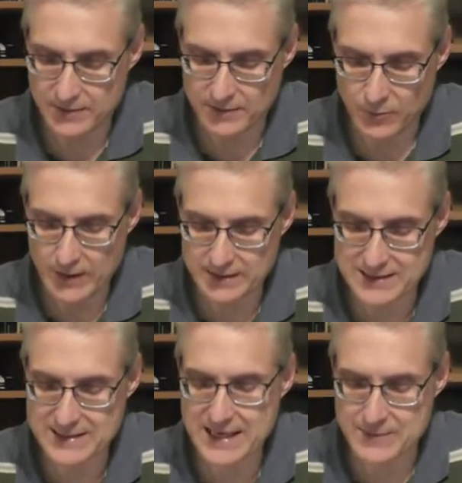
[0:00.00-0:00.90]
and the well is
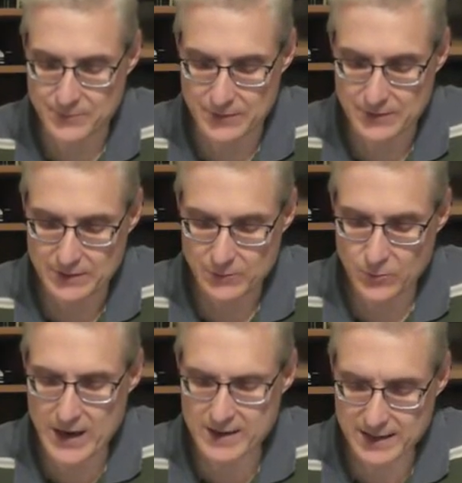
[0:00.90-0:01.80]
deep.
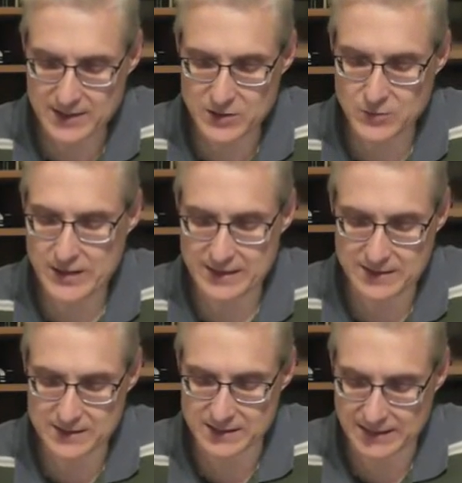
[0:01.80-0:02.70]
Where can you get
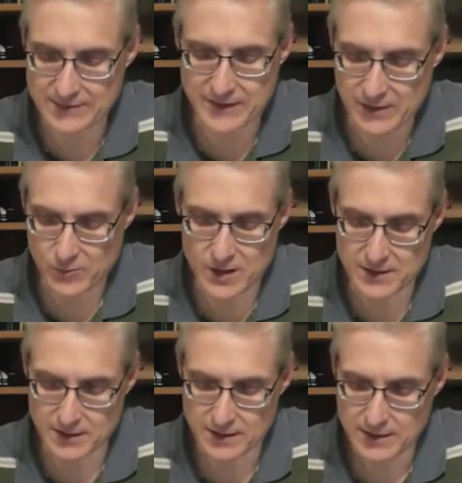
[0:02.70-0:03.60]
this living
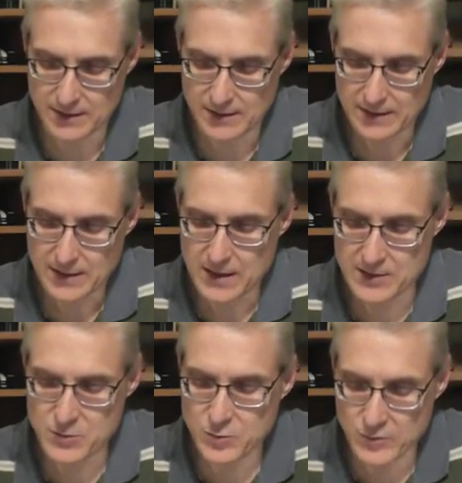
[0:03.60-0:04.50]
water? Are
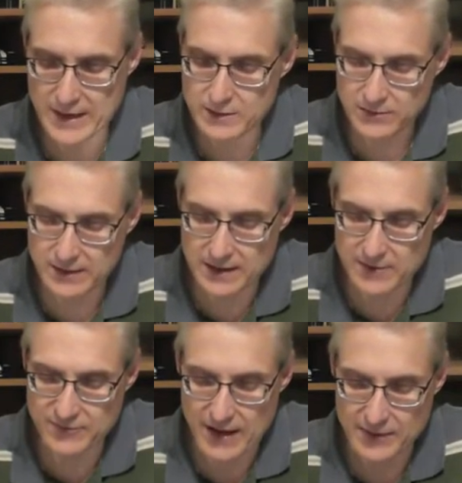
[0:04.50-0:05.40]
you greater than our
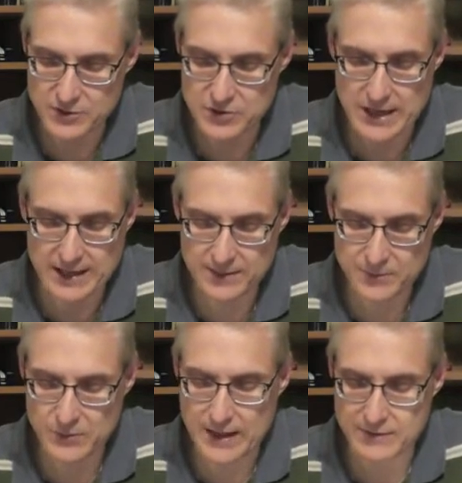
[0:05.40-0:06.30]
father Jacob,
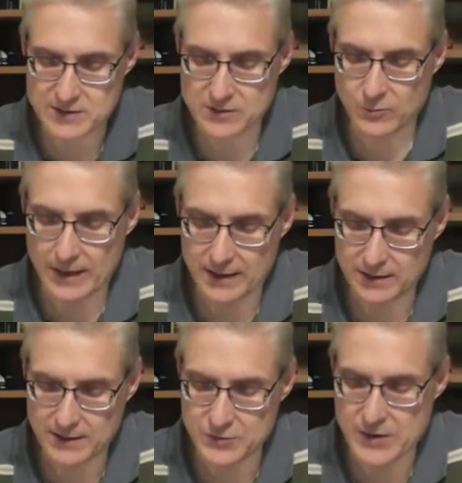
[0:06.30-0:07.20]
who gave us the
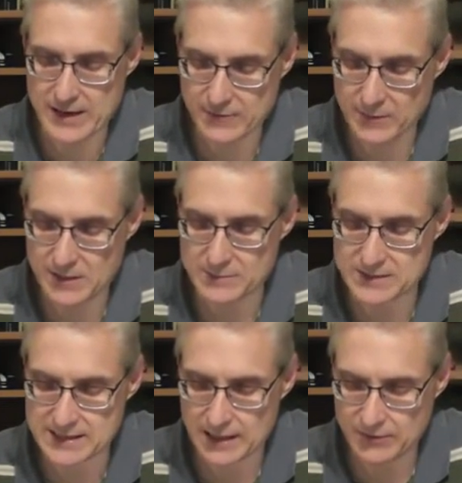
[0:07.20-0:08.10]
well and drank from it
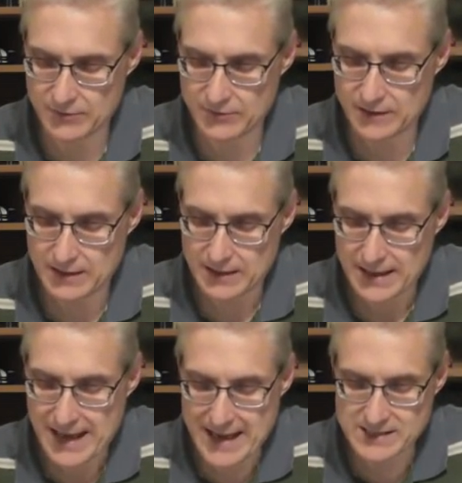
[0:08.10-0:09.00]
himself,
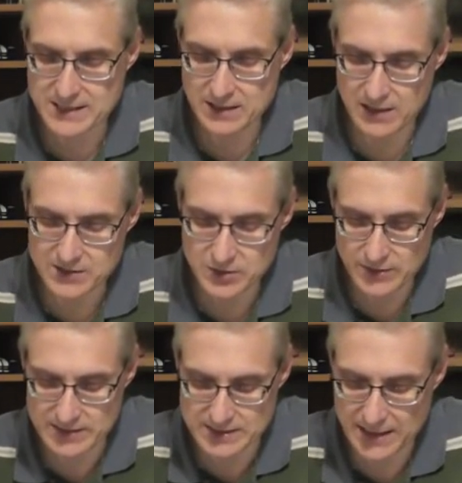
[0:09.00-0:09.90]
as did also
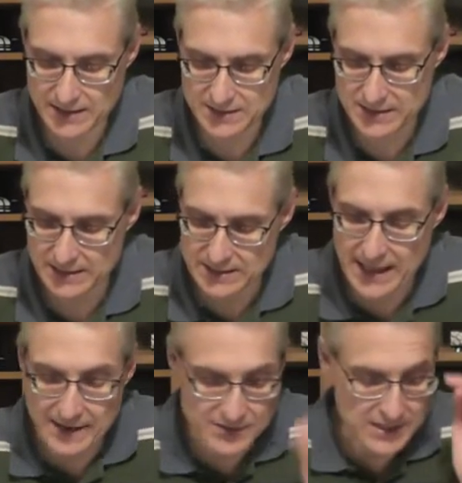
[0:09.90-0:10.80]
his sons and his
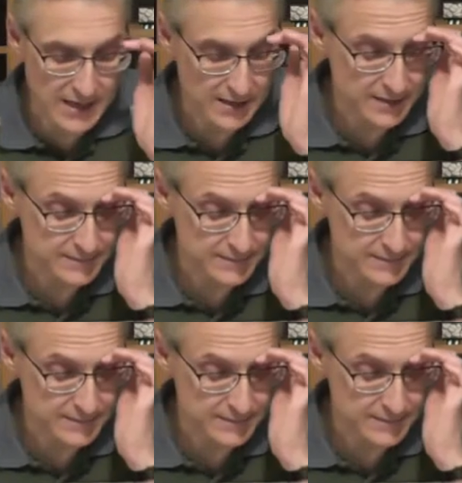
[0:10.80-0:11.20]
livestock?"